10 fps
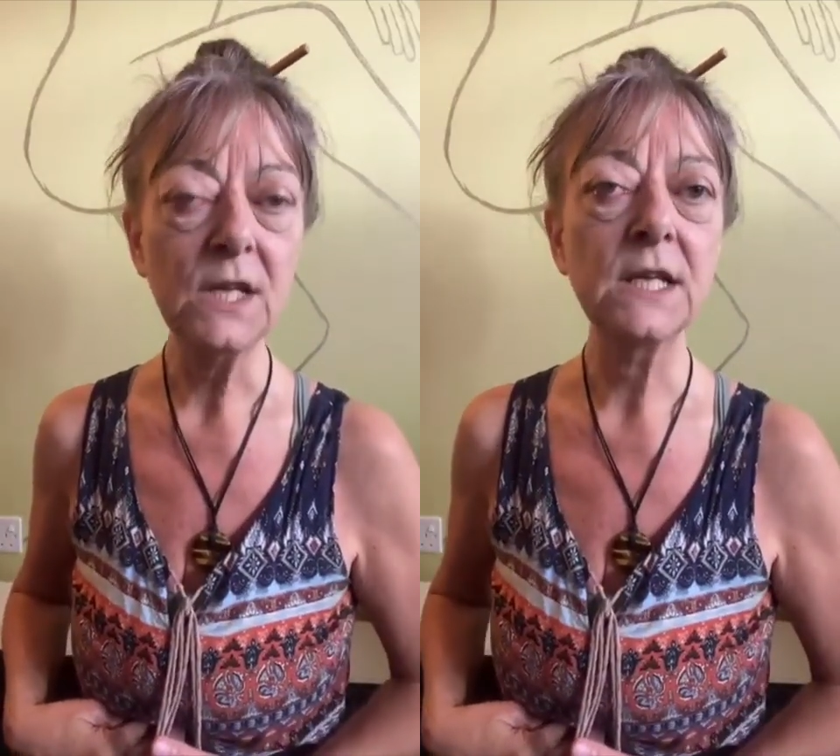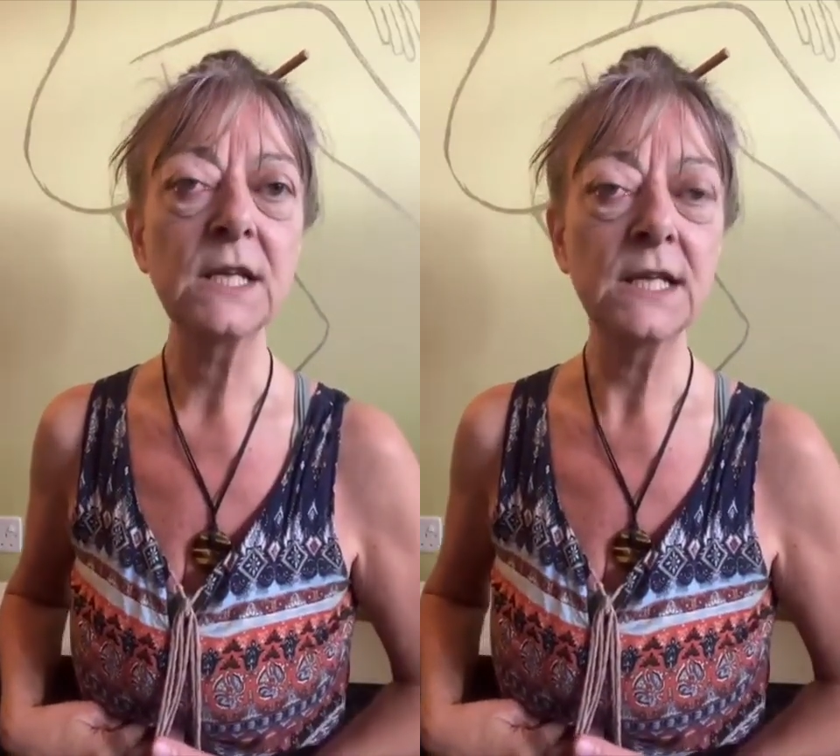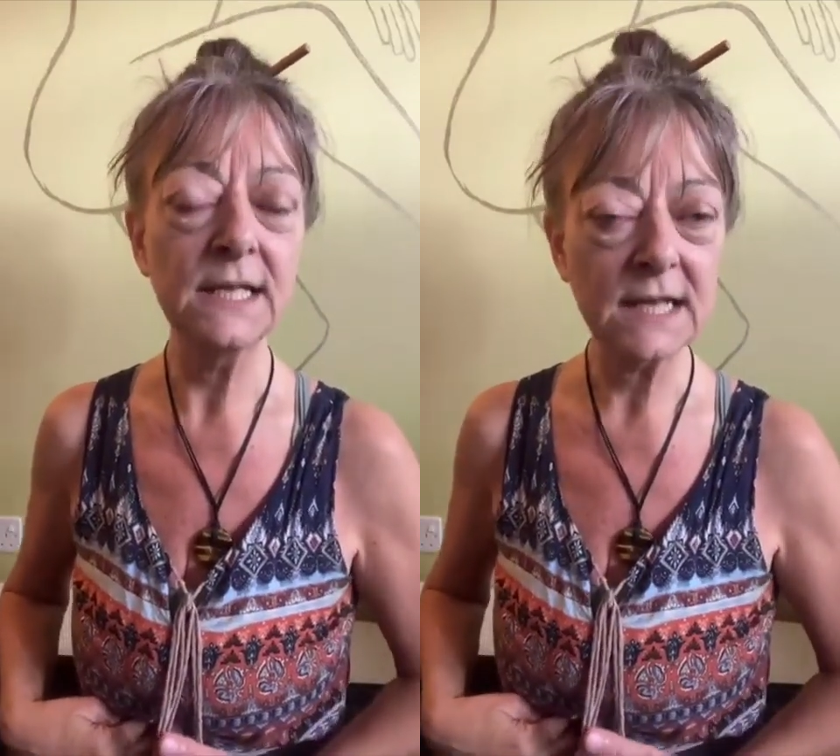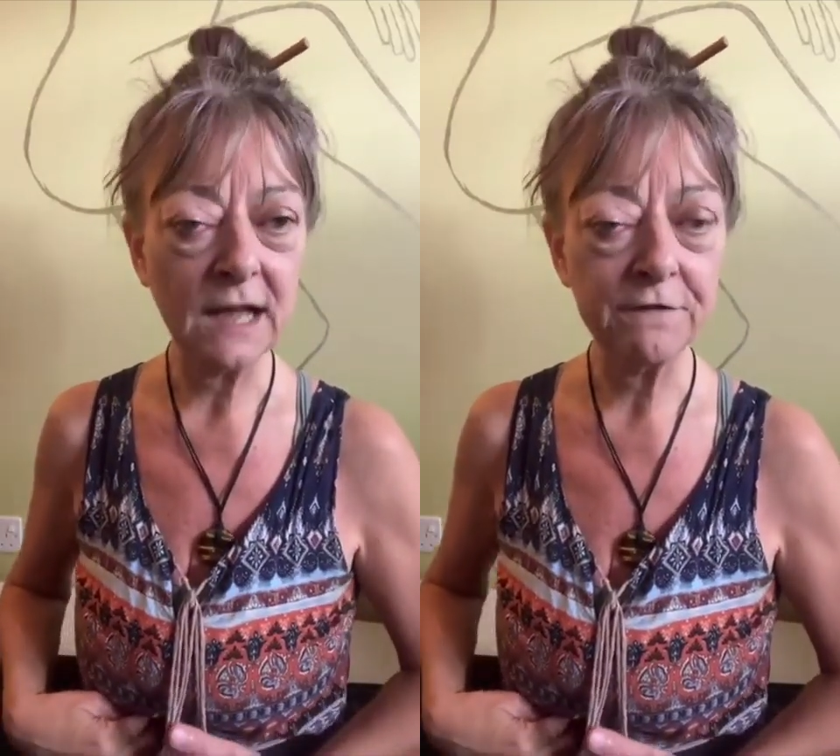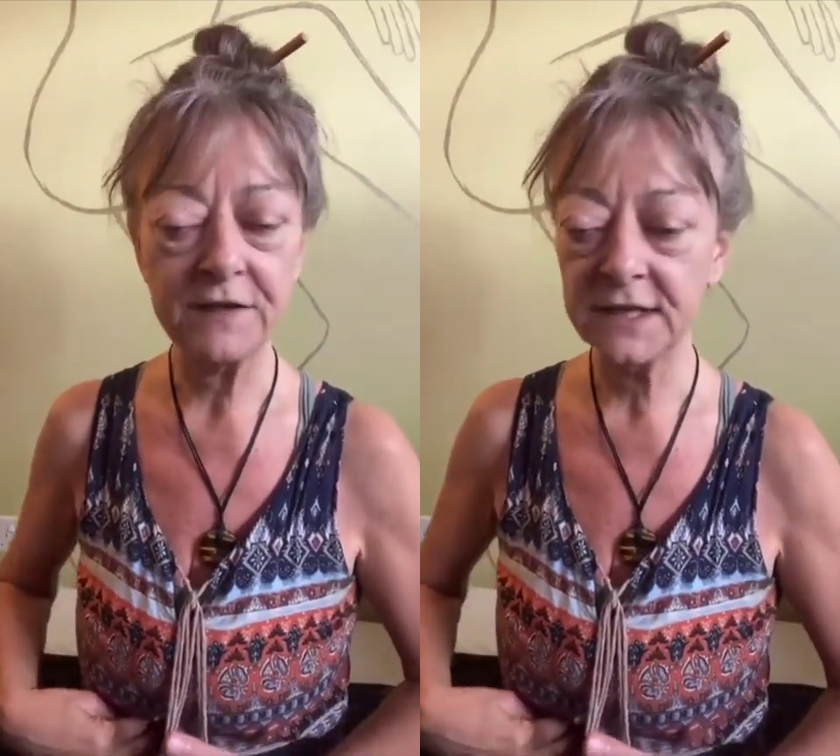You need
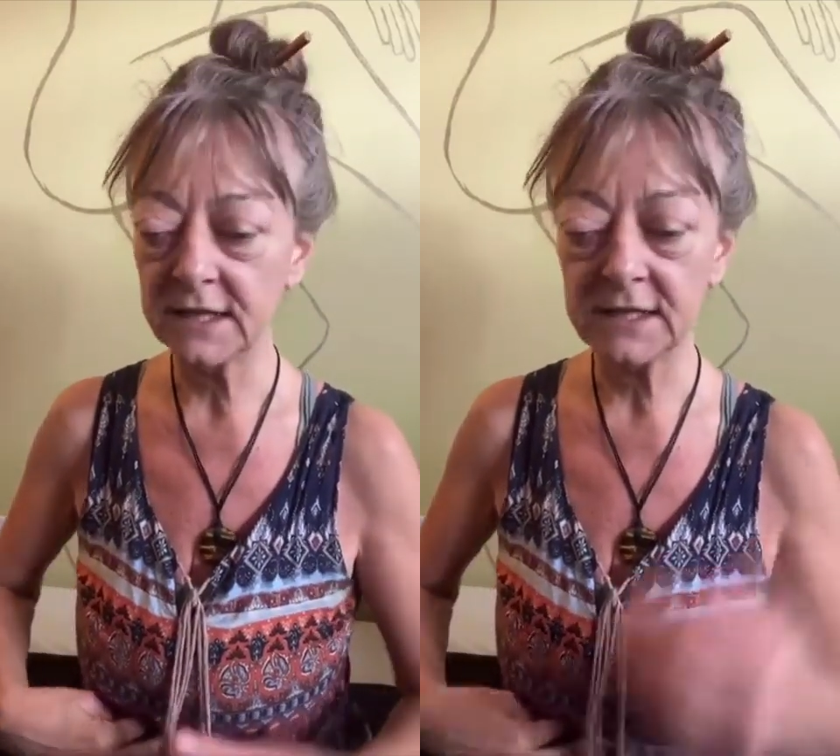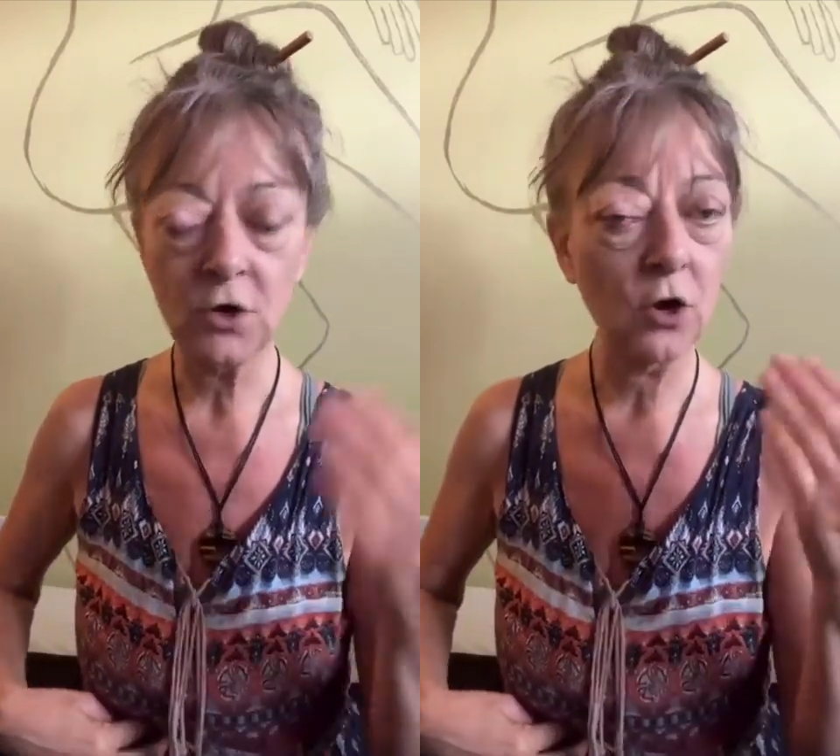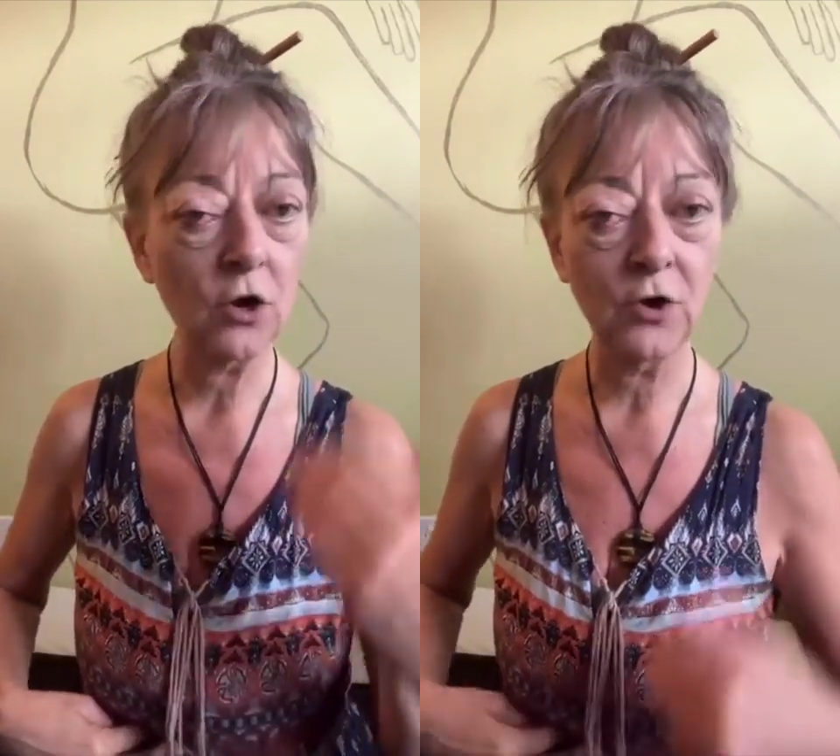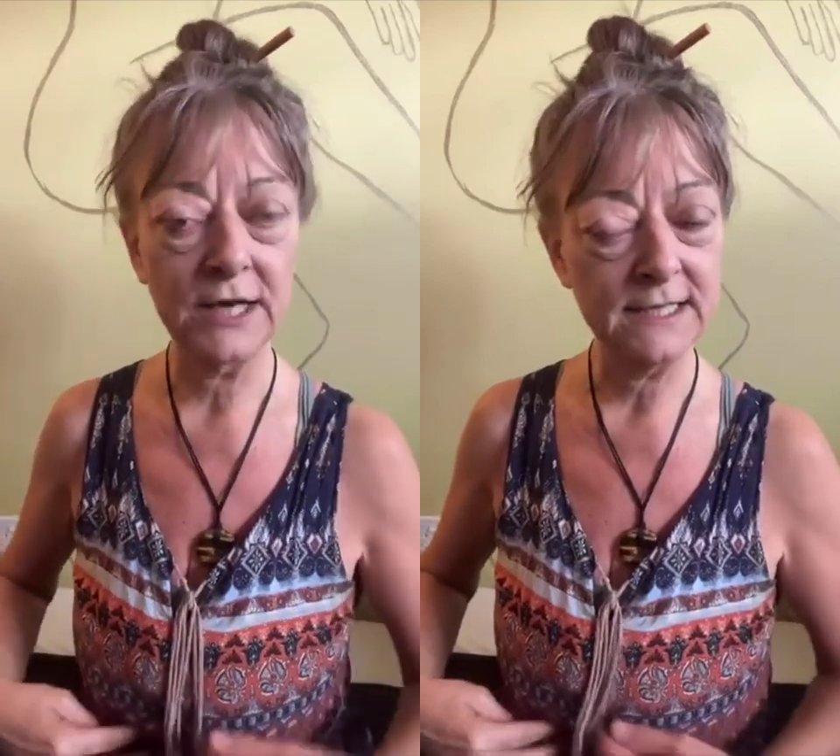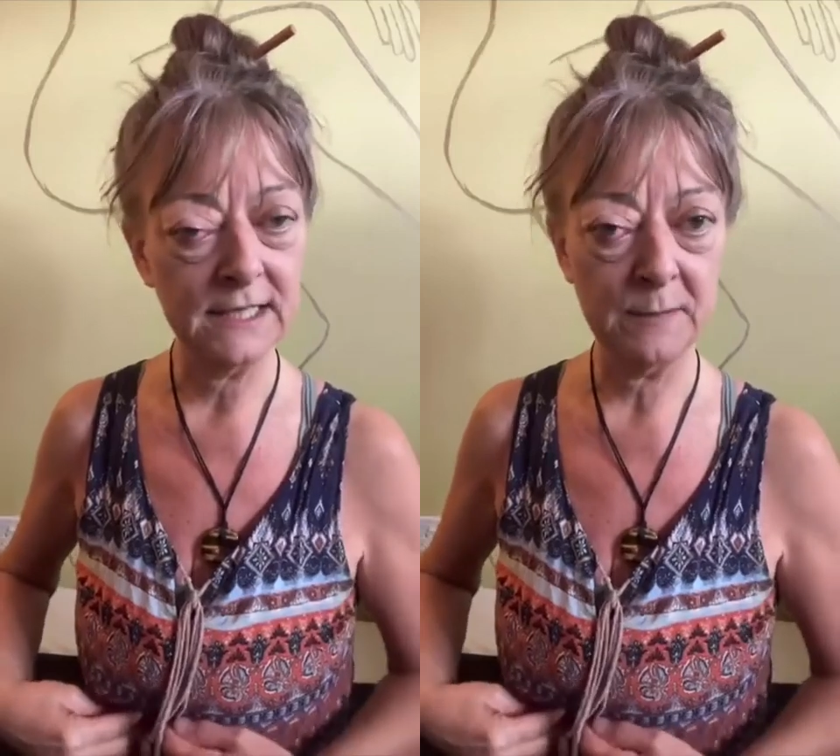caffeine that's not gone
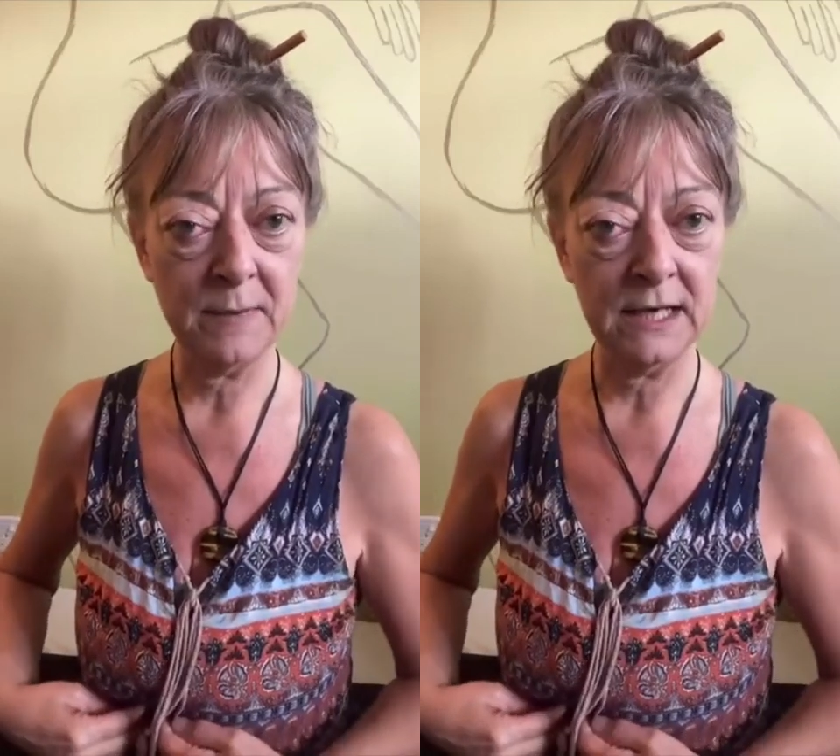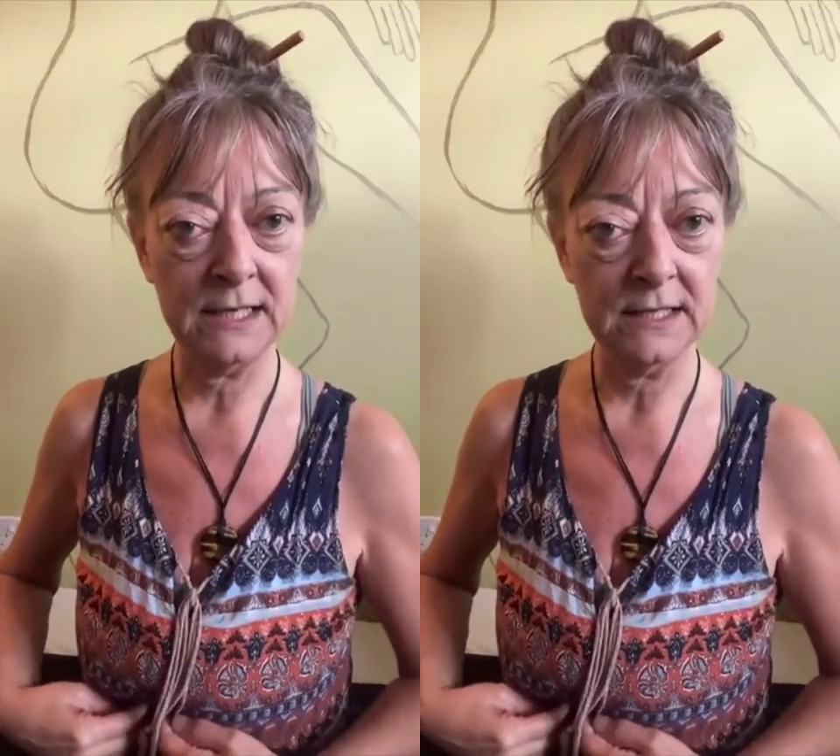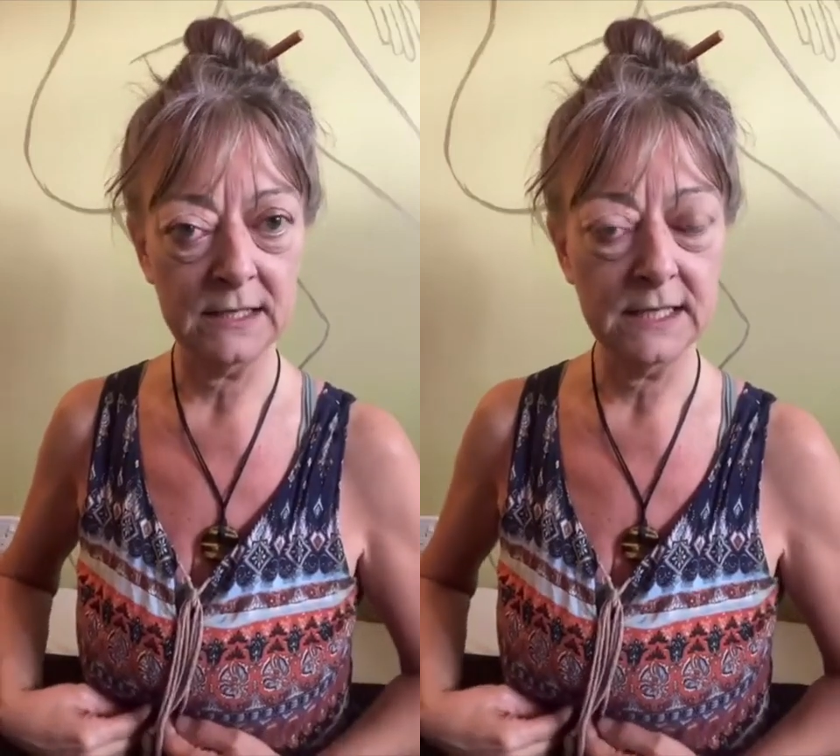into the belly.